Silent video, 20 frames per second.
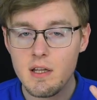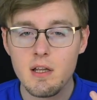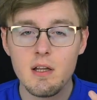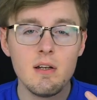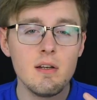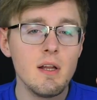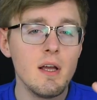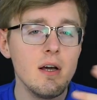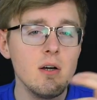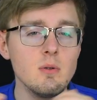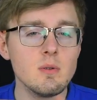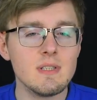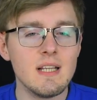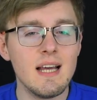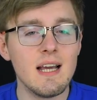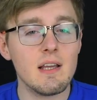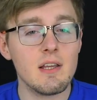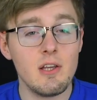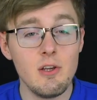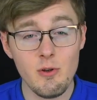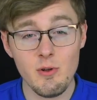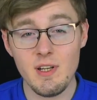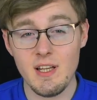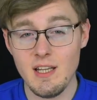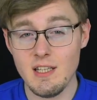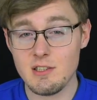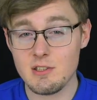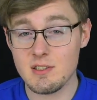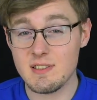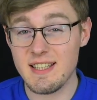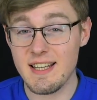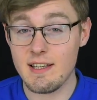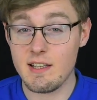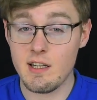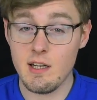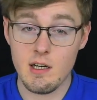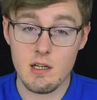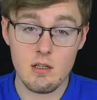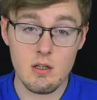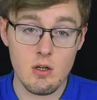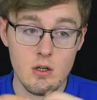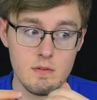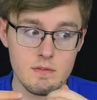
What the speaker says: you know that you need to take care